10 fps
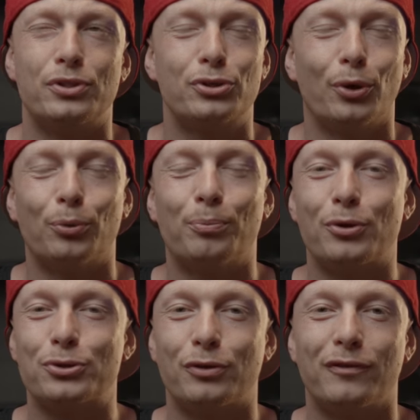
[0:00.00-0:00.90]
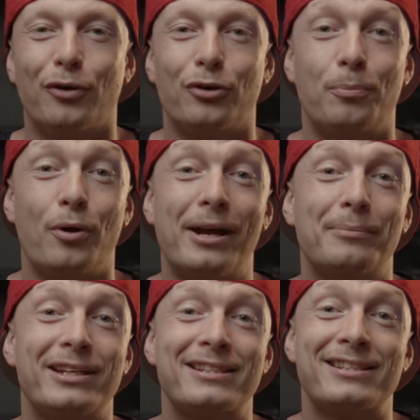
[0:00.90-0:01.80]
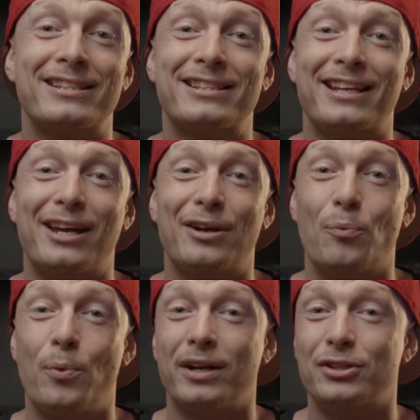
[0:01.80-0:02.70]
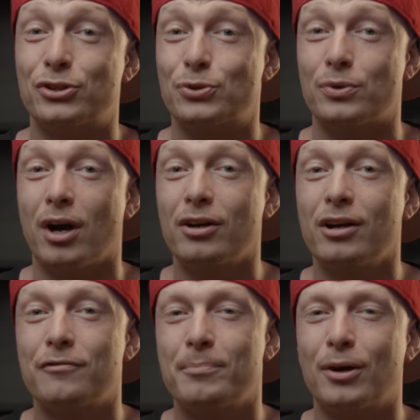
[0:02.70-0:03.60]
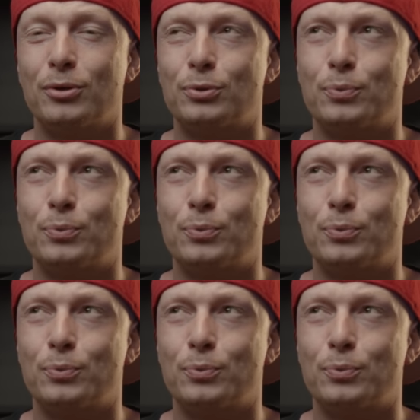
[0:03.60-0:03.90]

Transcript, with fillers: sold most of our prime lenses and went to an RF mount,